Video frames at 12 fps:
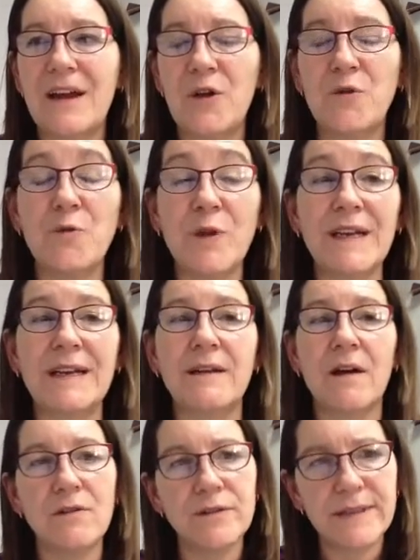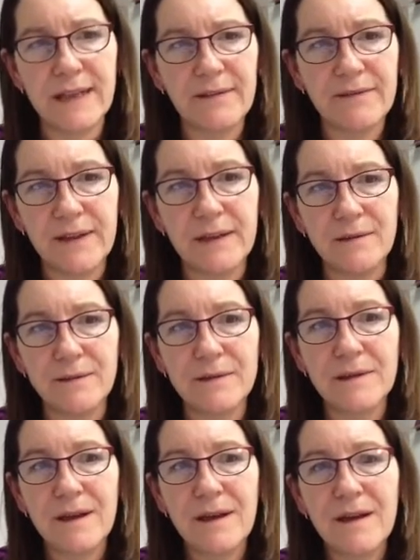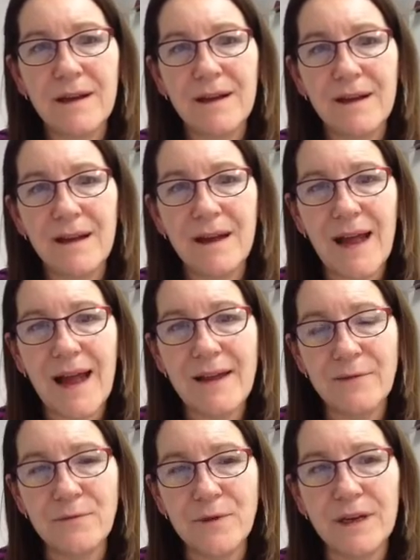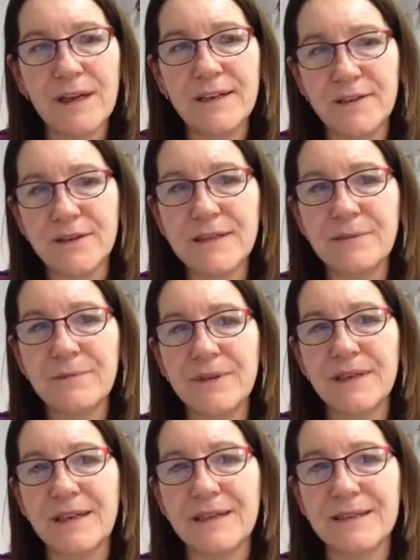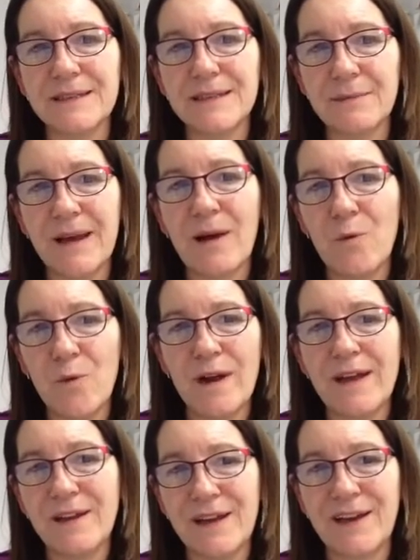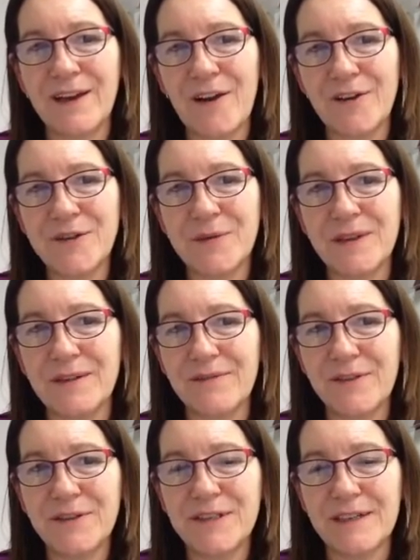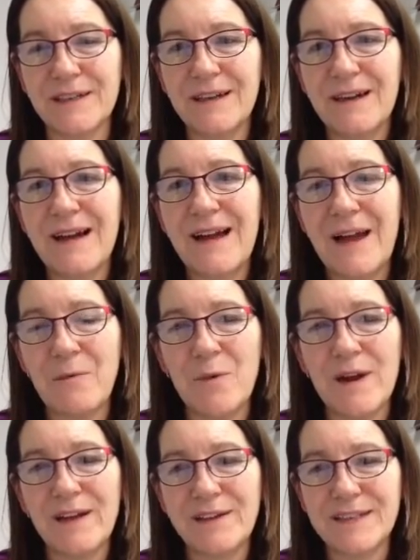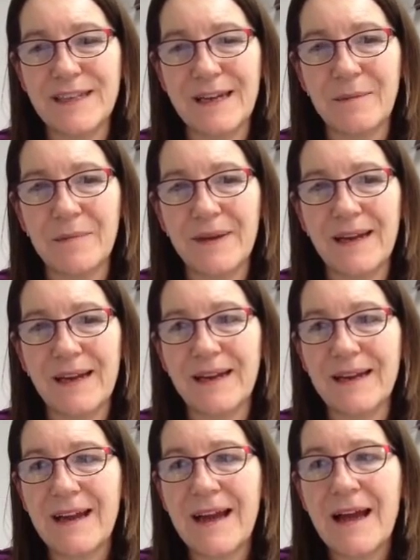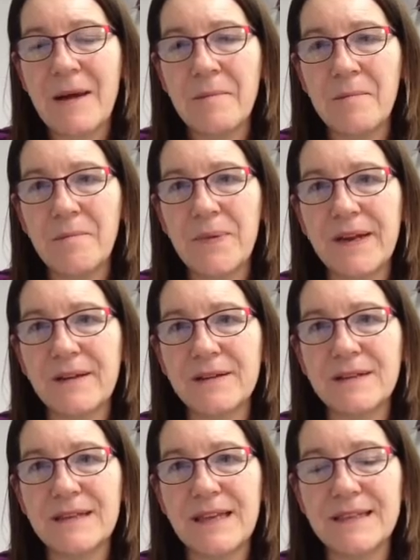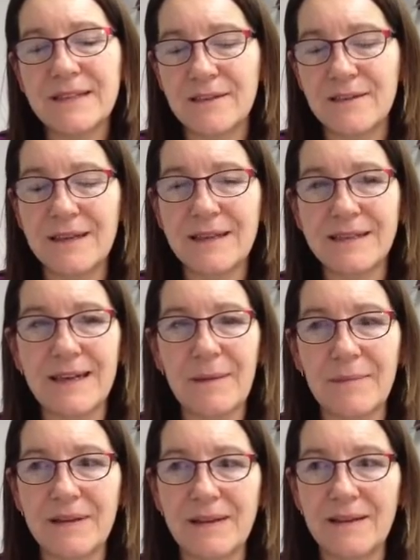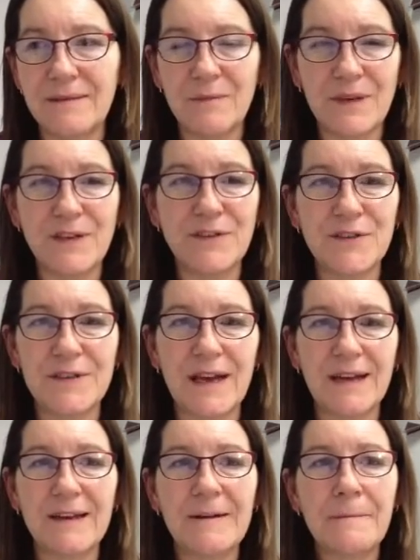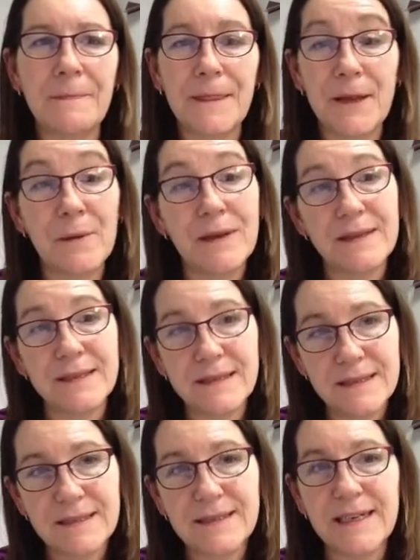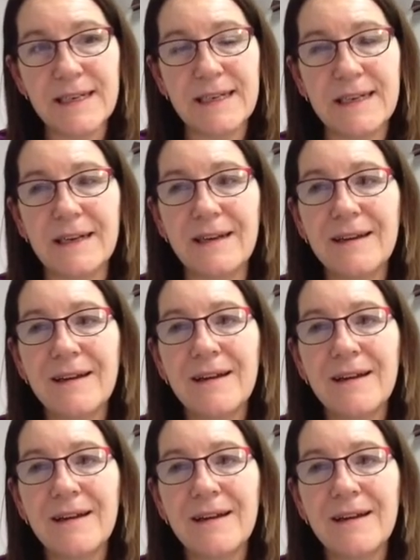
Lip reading: who really knows their field and really do some predictions about where you're going to go to in the future and where you see it being. Because there's two things that happen when you do that. You either steer